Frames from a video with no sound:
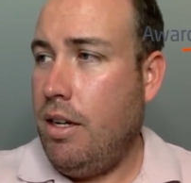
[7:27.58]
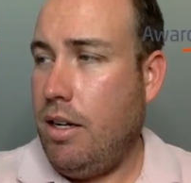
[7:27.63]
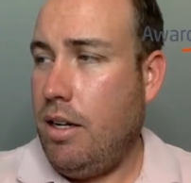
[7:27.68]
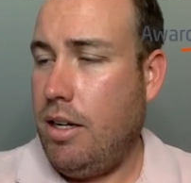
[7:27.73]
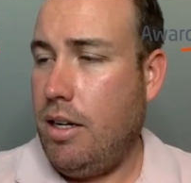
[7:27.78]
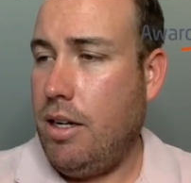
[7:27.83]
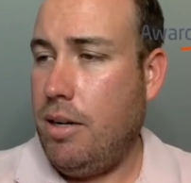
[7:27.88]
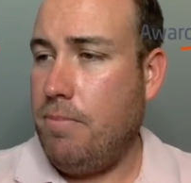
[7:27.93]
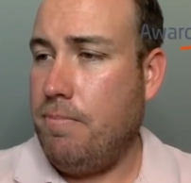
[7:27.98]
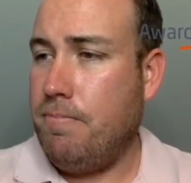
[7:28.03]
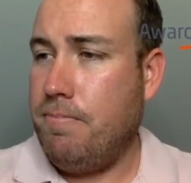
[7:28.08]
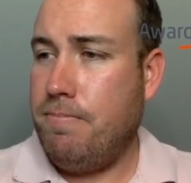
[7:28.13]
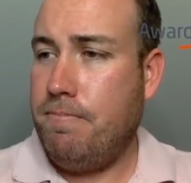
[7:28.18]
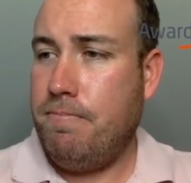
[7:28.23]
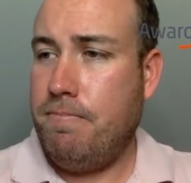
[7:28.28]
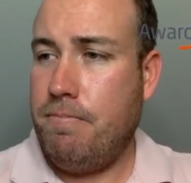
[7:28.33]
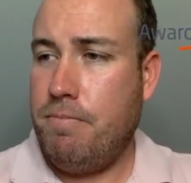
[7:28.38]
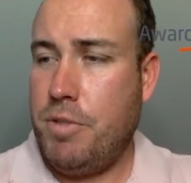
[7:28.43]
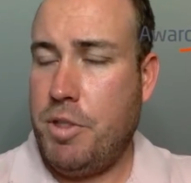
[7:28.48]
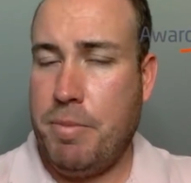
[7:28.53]

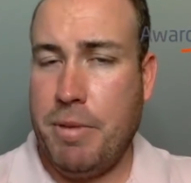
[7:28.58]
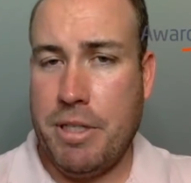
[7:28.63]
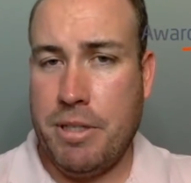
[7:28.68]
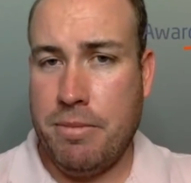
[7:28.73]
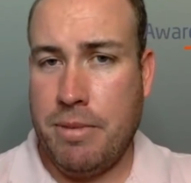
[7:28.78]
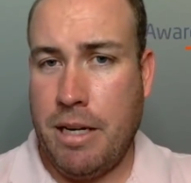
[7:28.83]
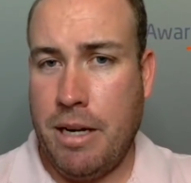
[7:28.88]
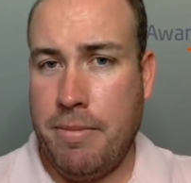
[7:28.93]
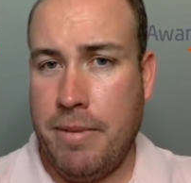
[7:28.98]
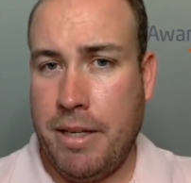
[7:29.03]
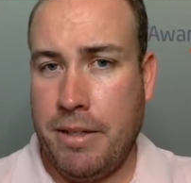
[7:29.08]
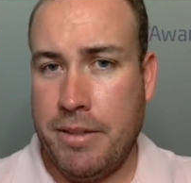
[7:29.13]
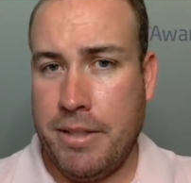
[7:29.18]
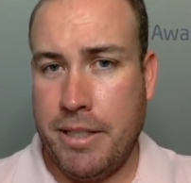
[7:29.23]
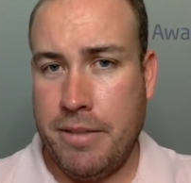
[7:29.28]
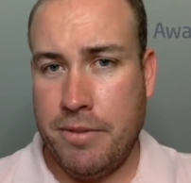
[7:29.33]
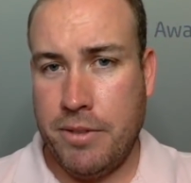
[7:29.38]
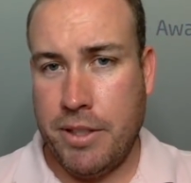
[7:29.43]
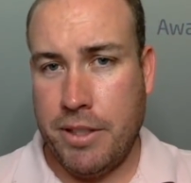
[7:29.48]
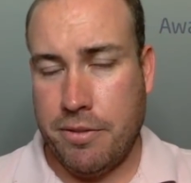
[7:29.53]
Spent some time out in
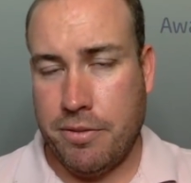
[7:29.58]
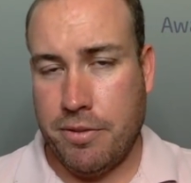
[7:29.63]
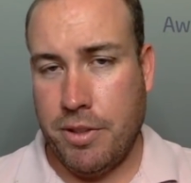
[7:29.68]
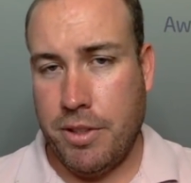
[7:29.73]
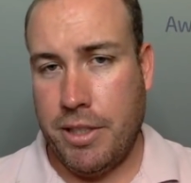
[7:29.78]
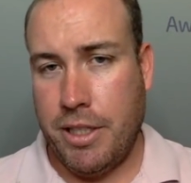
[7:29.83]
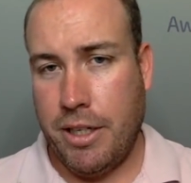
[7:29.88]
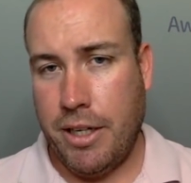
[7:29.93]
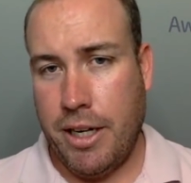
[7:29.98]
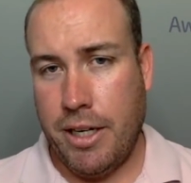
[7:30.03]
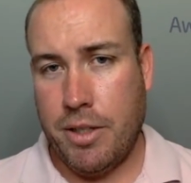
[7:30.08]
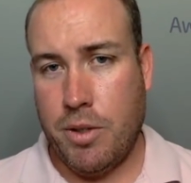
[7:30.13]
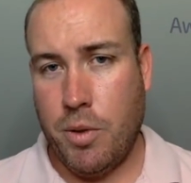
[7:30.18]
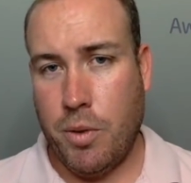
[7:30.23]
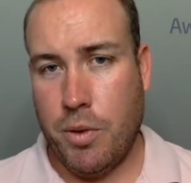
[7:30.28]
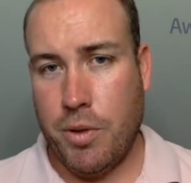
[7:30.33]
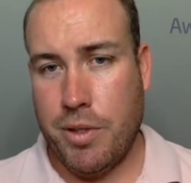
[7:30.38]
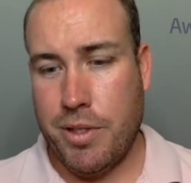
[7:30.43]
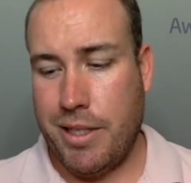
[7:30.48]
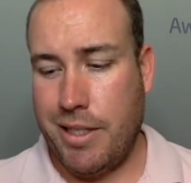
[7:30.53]
Denver at the Frontier
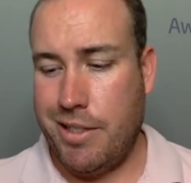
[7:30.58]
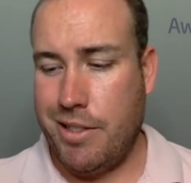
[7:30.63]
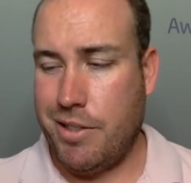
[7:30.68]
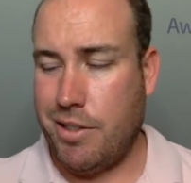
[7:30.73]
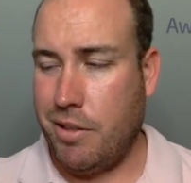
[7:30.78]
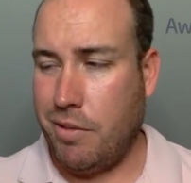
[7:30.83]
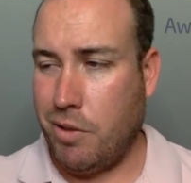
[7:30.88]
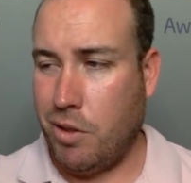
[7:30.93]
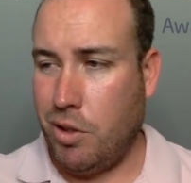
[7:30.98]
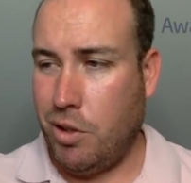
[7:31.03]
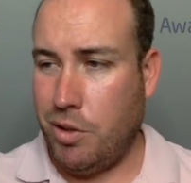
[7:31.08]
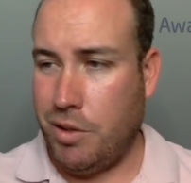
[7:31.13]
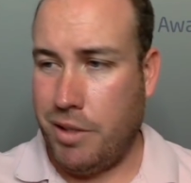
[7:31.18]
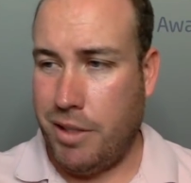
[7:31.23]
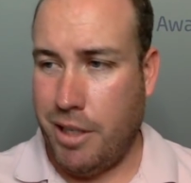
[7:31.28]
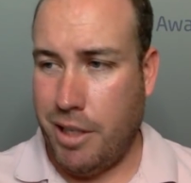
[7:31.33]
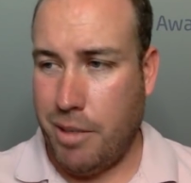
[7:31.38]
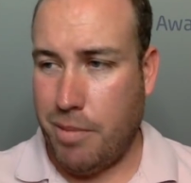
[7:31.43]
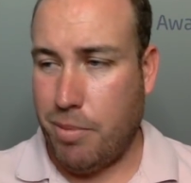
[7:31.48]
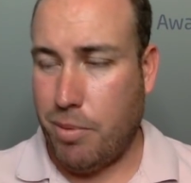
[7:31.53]
headquarters. They just overhauled
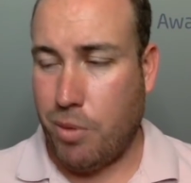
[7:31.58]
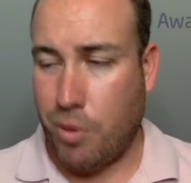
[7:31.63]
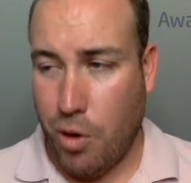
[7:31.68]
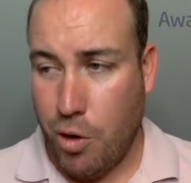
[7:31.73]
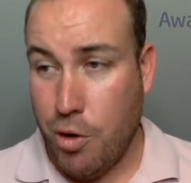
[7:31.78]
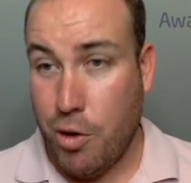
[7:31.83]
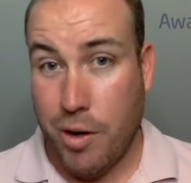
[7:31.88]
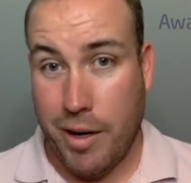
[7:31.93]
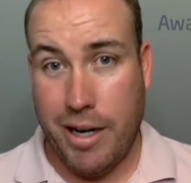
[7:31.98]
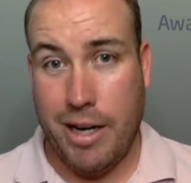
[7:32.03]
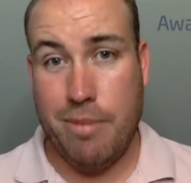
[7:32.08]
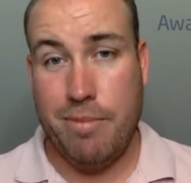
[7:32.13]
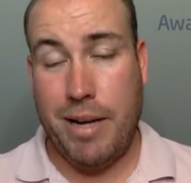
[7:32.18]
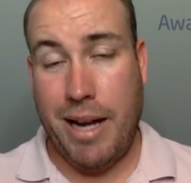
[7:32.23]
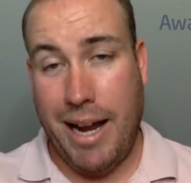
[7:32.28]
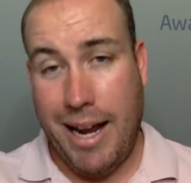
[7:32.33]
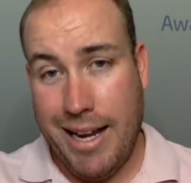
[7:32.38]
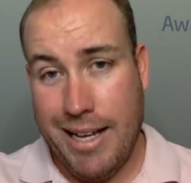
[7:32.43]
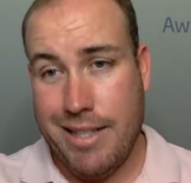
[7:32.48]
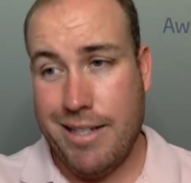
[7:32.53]
their program
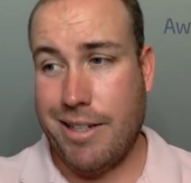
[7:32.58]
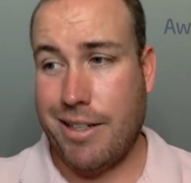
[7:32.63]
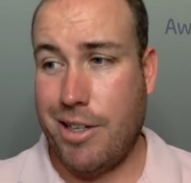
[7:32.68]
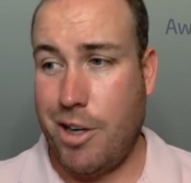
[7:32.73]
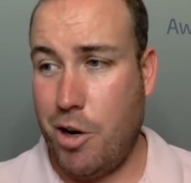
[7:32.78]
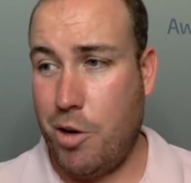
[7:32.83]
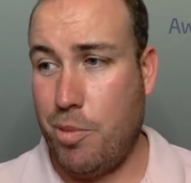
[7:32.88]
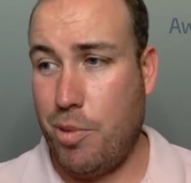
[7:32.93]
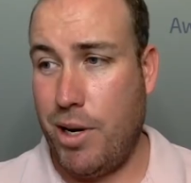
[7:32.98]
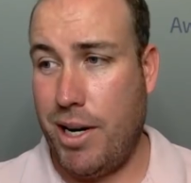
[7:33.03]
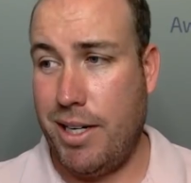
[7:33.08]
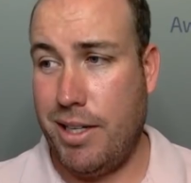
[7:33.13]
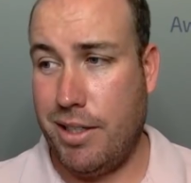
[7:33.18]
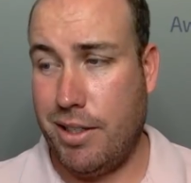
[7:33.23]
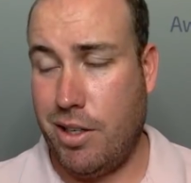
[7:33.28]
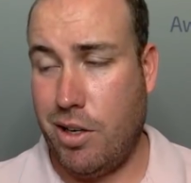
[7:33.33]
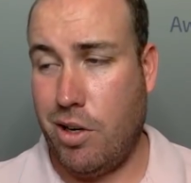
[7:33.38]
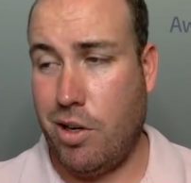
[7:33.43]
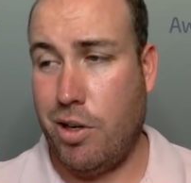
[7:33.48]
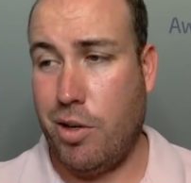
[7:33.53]
and their
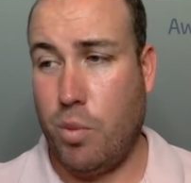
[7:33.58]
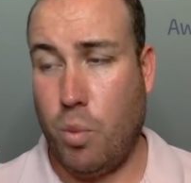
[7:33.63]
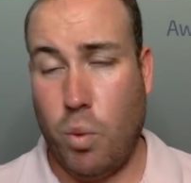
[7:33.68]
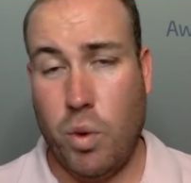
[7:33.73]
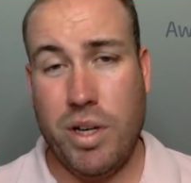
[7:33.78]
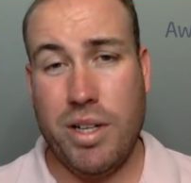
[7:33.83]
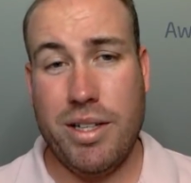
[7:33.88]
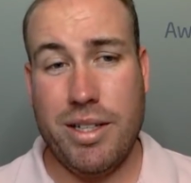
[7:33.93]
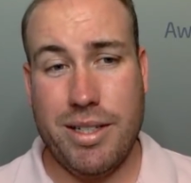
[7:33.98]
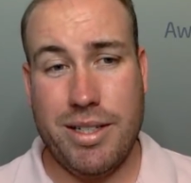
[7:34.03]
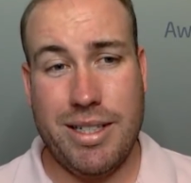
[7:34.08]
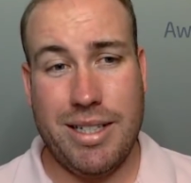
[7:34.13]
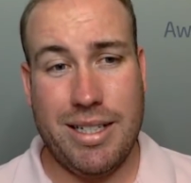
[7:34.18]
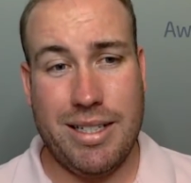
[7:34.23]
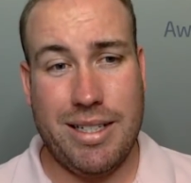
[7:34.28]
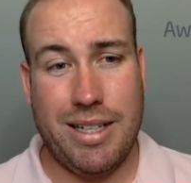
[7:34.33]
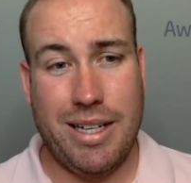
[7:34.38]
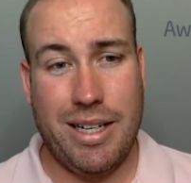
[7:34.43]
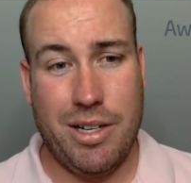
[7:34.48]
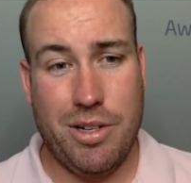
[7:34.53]
co-branded card. One of the
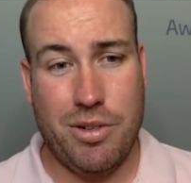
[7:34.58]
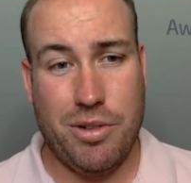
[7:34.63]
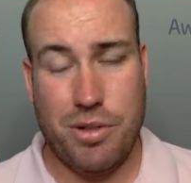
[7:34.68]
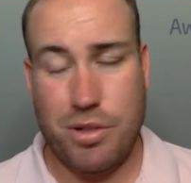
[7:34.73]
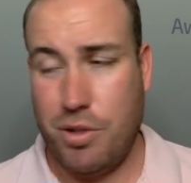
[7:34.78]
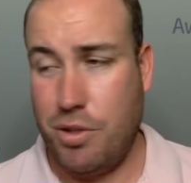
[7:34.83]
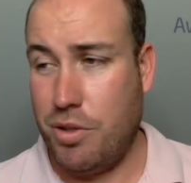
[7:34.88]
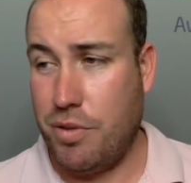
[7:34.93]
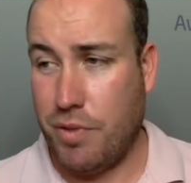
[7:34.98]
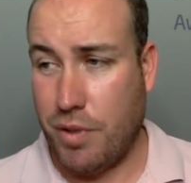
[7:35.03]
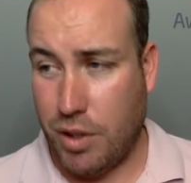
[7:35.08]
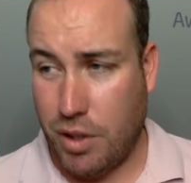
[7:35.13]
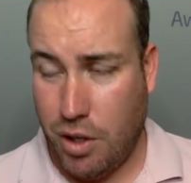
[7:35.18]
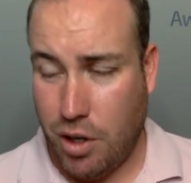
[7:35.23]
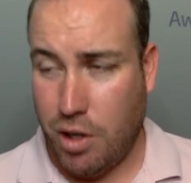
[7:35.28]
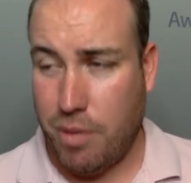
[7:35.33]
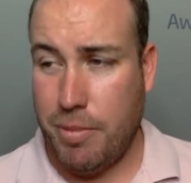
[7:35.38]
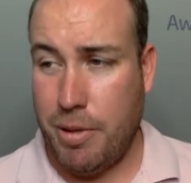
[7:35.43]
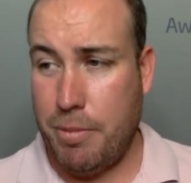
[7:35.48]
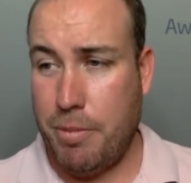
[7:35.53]
things they introduced for
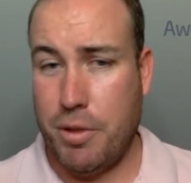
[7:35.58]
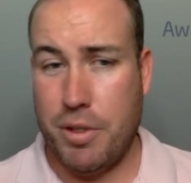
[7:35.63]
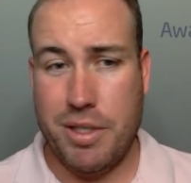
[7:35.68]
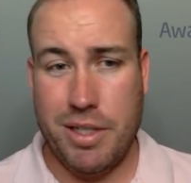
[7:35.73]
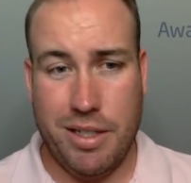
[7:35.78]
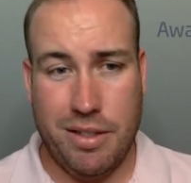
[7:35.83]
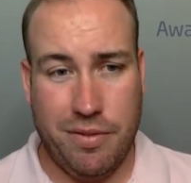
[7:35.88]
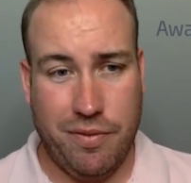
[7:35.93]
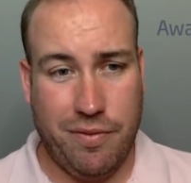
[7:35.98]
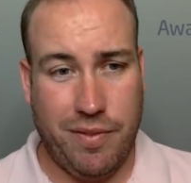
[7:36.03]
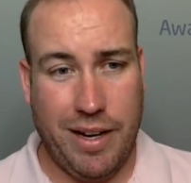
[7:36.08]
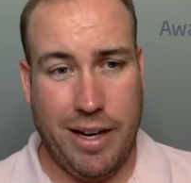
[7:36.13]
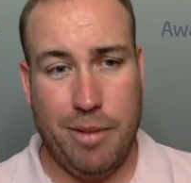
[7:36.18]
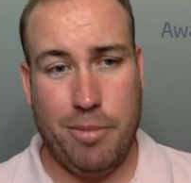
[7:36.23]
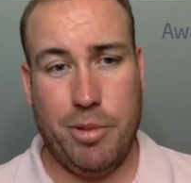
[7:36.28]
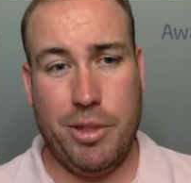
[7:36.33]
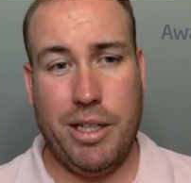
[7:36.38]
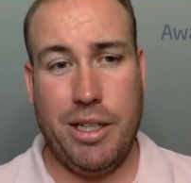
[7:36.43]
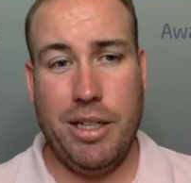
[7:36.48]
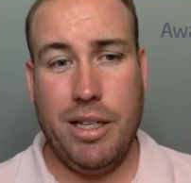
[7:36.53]
card members is
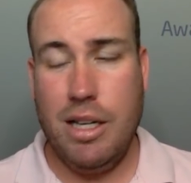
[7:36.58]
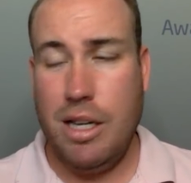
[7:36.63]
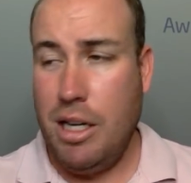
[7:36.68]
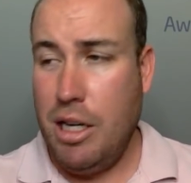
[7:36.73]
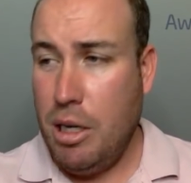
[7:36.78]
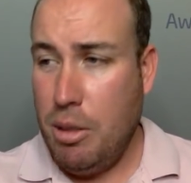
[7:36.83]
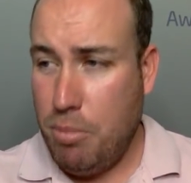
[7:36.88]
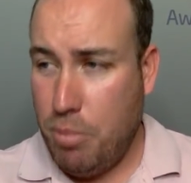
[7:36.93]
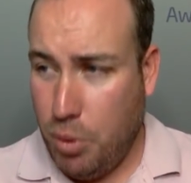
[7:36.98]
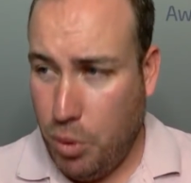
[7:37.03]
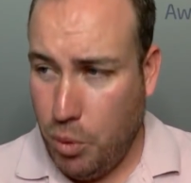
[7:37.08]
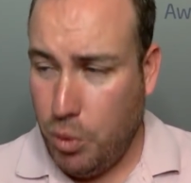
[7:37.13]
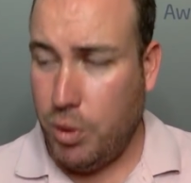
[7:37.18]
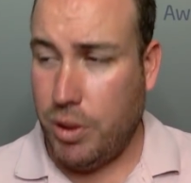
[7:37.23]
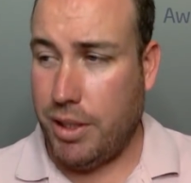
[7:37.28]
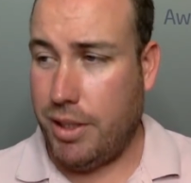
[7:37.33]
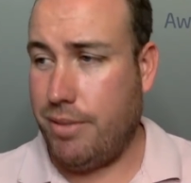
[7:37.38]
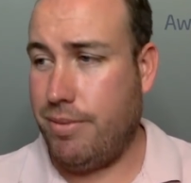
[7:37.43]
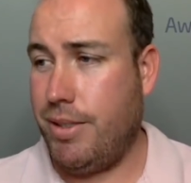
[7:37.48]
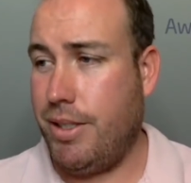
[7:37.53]
family
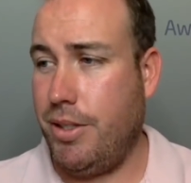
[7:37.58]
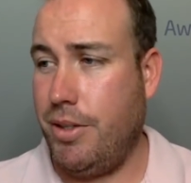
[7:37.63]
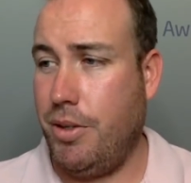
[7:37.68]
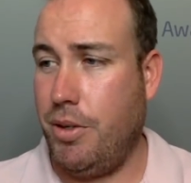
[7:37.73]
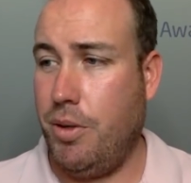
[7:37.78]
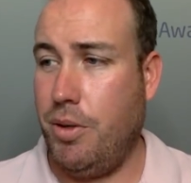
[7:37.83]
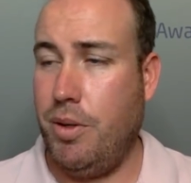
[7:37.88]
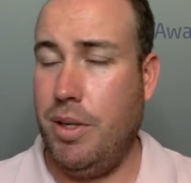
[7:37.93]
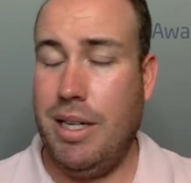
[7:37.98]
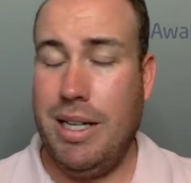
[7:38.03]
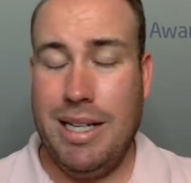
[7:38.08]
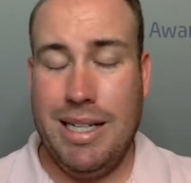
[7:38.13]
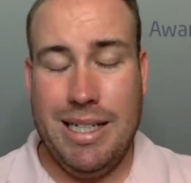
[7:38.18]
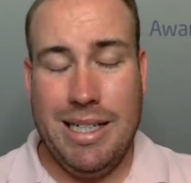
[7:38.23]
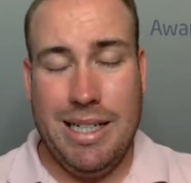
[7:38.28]
pooling. So